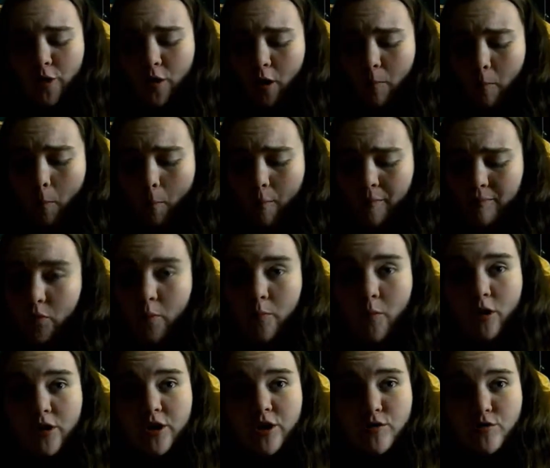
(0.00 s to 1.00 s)
Pretty good.
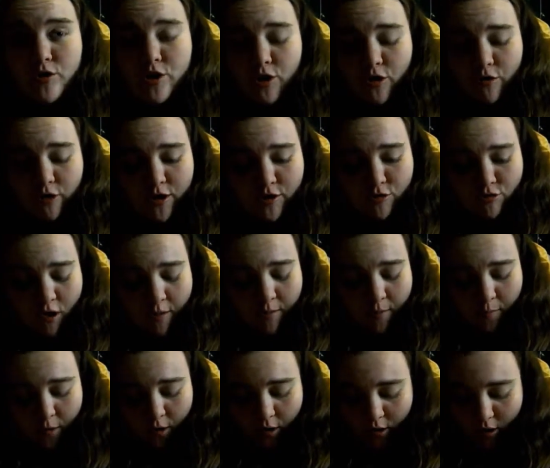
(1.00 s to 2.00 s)
Marty, you did a great
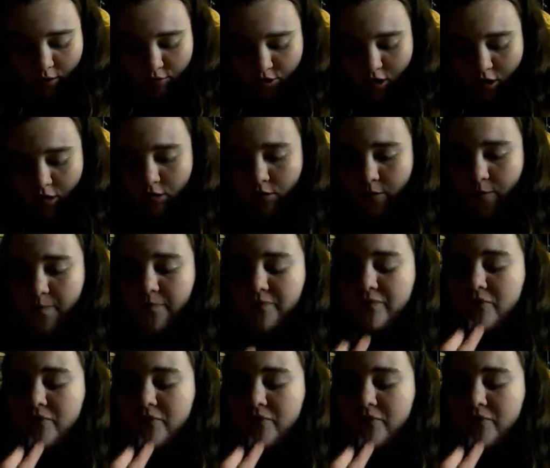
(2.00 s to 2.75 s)
job at picking out chocolate.